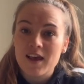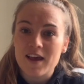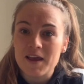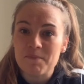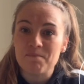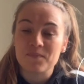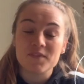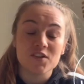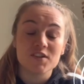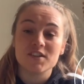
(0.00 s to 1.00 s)
um,
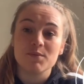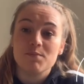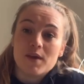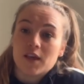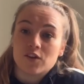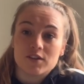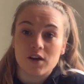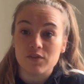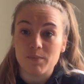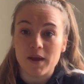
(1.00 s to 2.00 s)
just to make
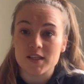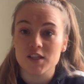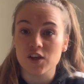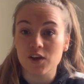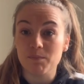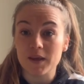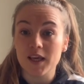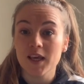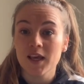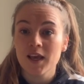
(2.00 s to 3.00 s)
yourself the best that you can
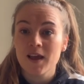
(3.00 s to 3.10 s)
be.